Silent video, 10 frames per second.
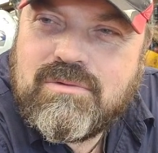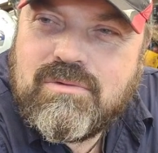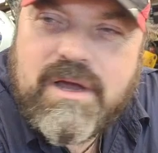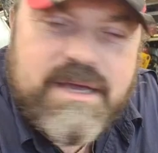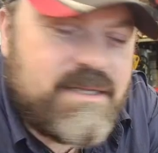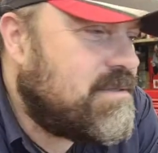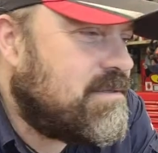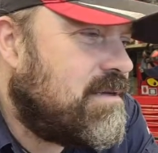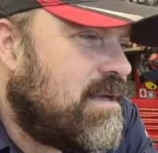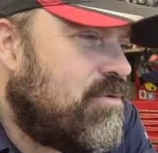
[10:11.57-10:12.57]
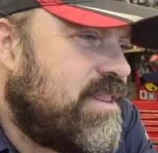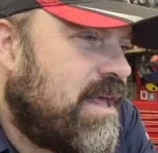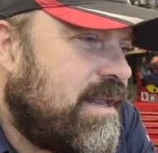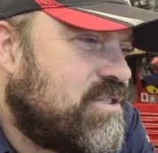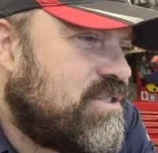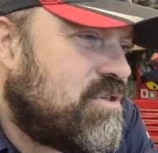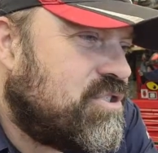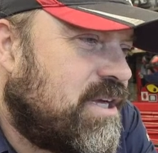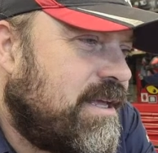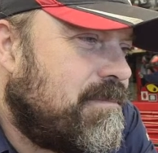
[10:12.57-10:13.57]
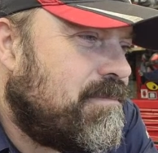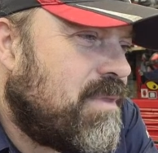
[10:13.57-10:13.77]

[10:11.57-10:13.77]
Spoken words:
Right, I'll read that later on, Charlie.